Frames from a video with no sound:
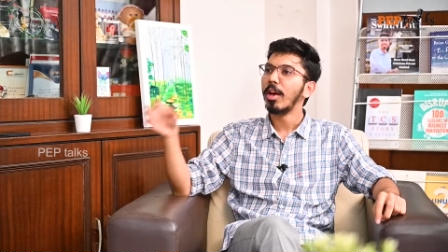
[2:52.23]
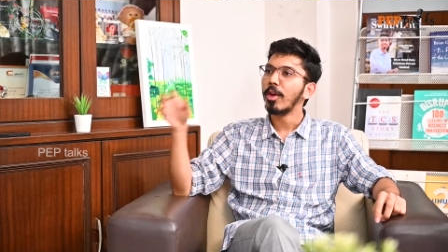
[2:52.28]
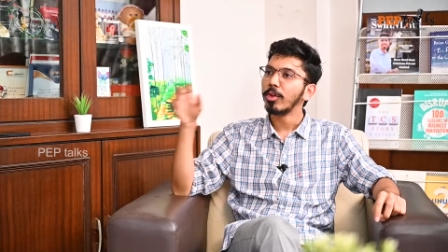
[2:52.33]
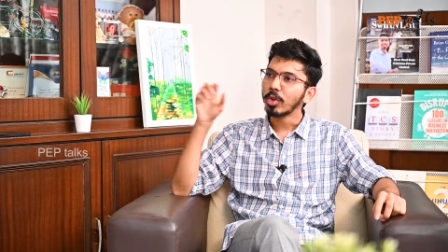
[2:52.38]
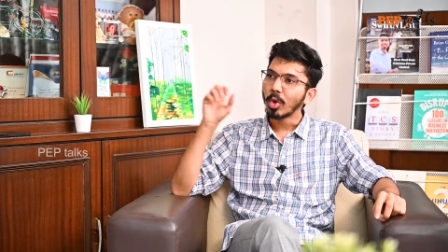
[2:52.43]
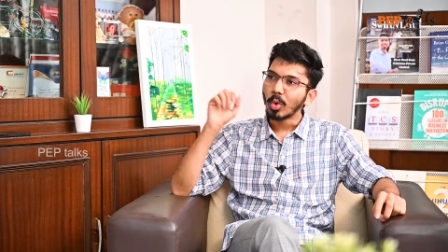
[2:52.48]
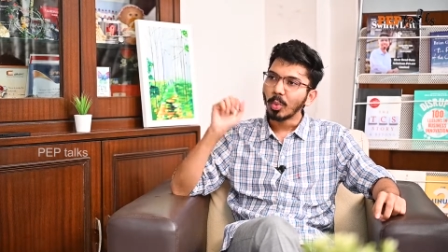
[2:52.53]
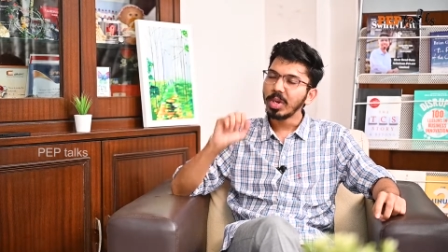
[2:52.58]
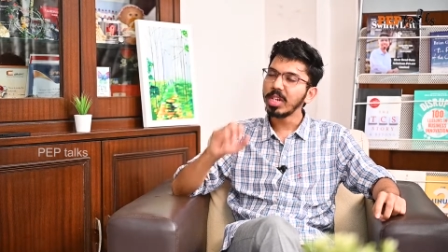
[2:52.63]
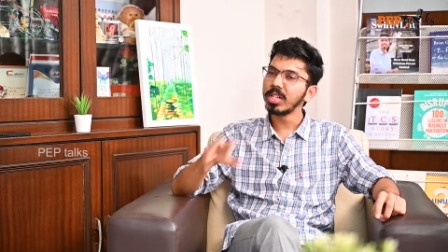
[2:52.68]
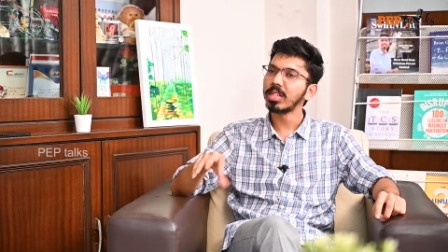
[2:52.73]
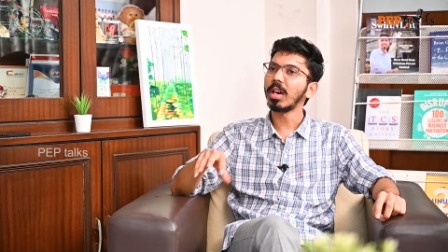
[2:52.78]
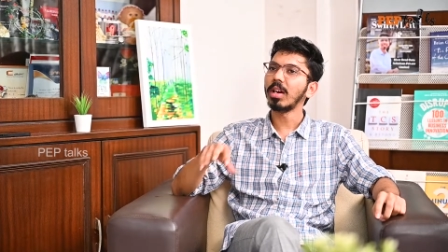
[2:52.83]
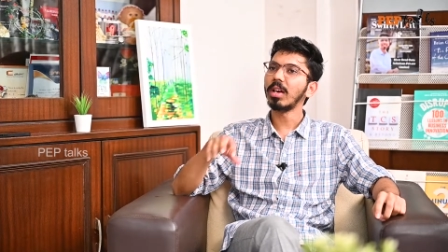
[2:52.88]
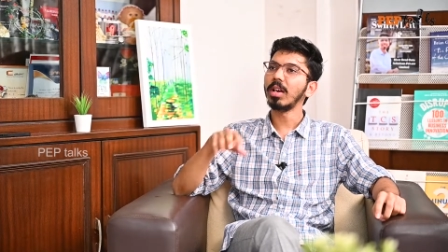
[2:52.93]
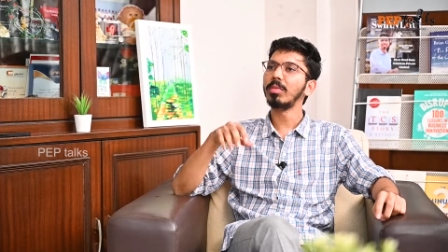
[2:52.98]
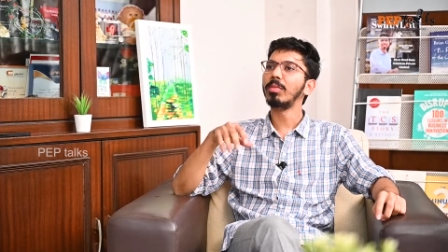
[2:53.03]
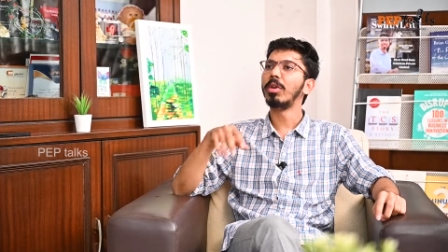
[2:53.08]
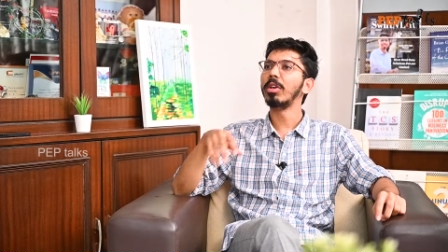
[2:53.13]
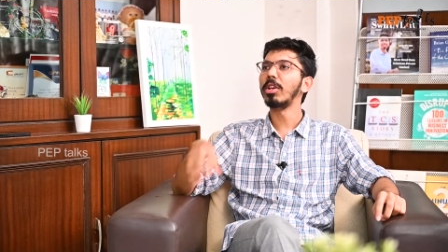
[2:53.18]
So we
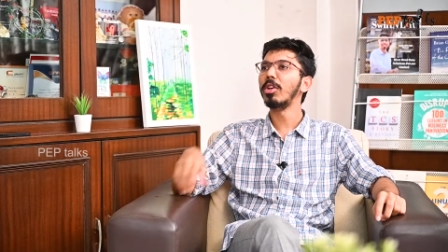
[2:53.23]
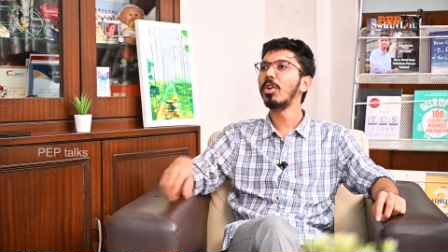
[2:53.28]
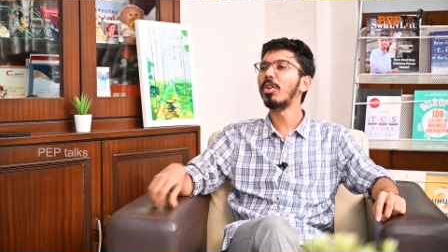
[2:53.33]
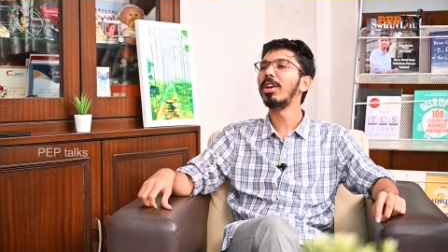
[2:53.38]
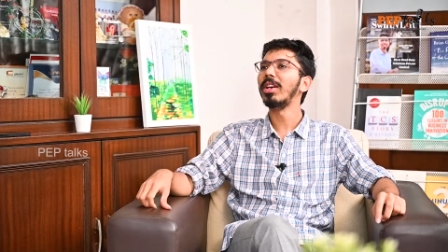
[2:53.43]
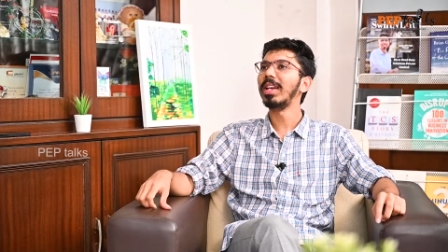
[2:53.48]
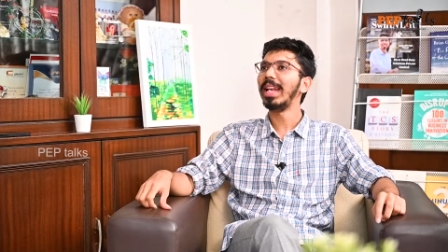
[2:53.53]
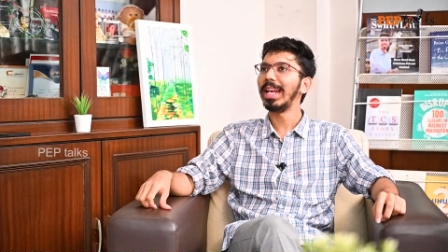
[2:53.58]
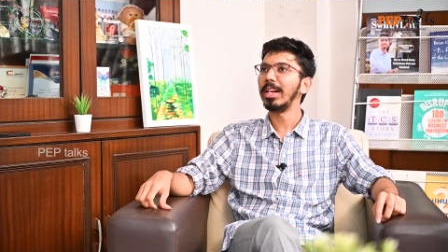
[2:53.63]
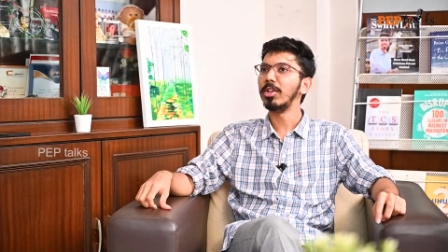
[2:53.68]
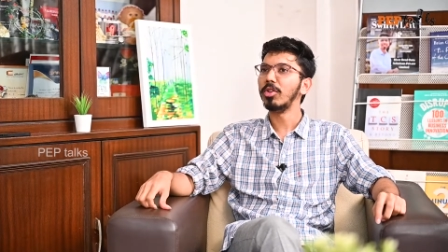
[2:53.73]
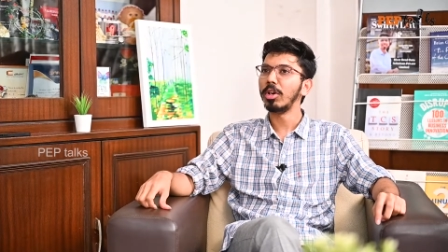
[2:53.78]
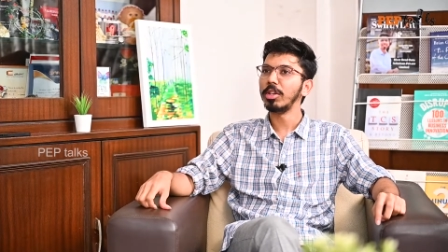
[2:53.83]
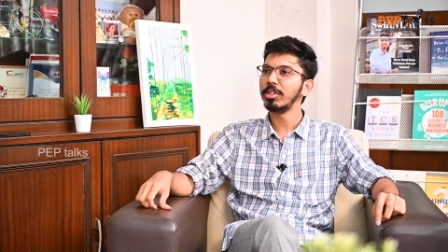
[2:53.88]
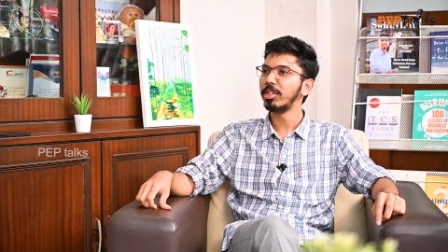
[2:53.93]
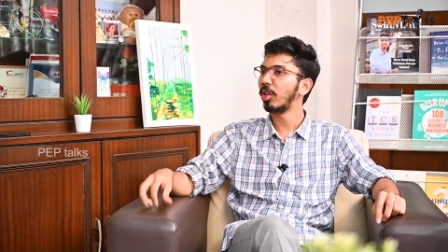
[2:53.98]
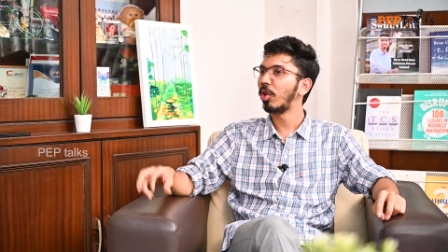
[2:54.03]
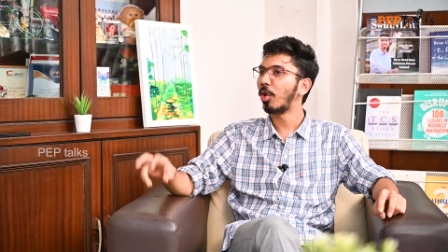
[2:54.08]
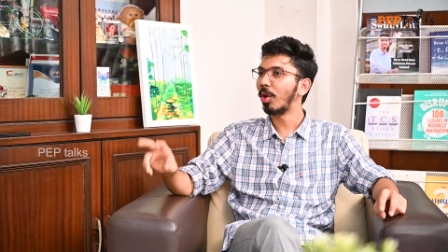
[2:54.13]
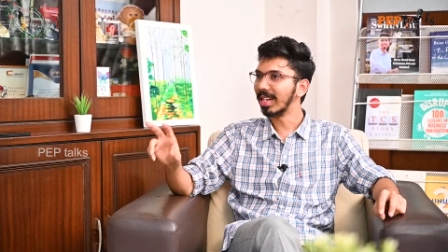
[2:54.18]
started working on a
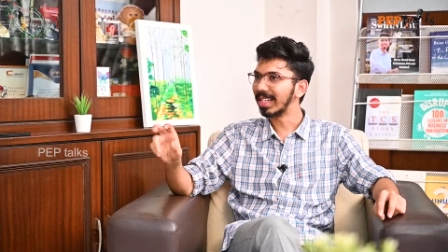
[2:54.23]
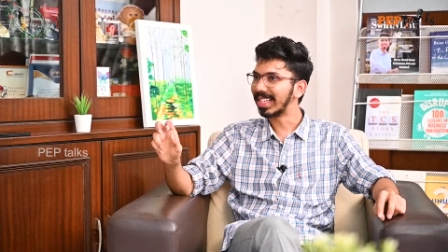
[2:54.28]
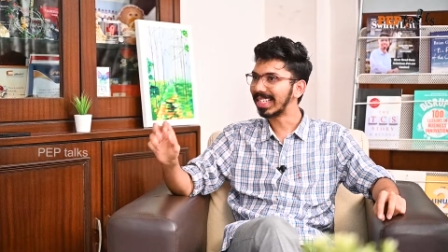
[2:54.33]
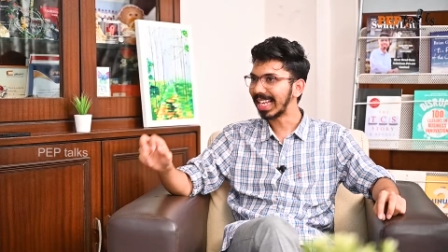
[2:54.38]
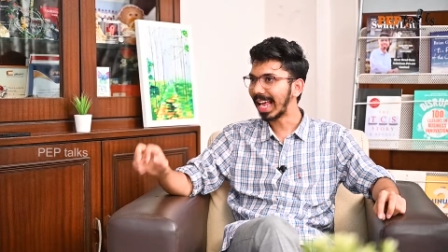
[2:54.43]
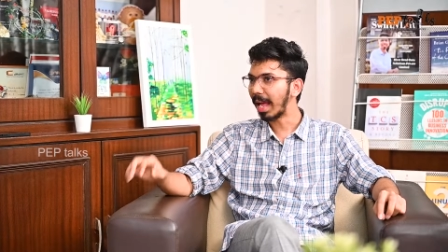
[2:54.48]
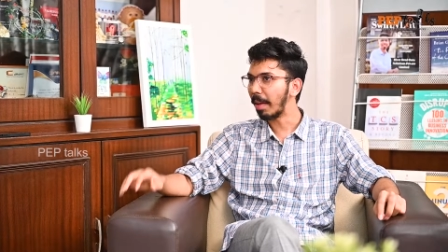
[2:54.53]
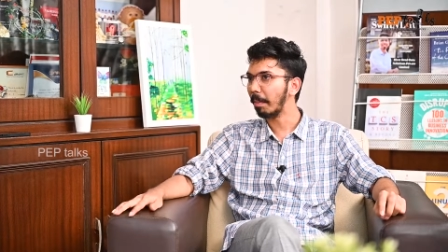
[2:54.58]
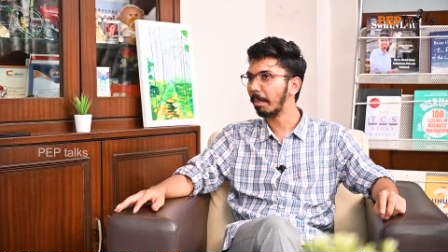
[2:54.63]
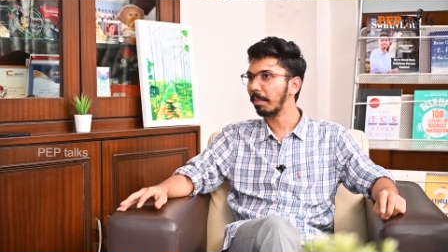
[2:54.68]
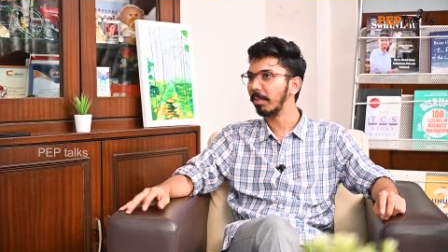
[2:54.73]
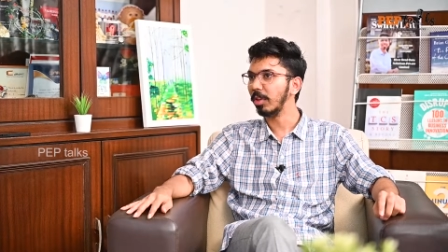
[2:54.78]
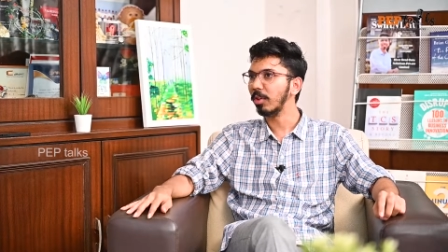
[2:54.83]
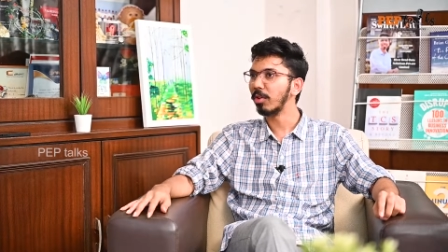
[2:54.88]
technology called SAM,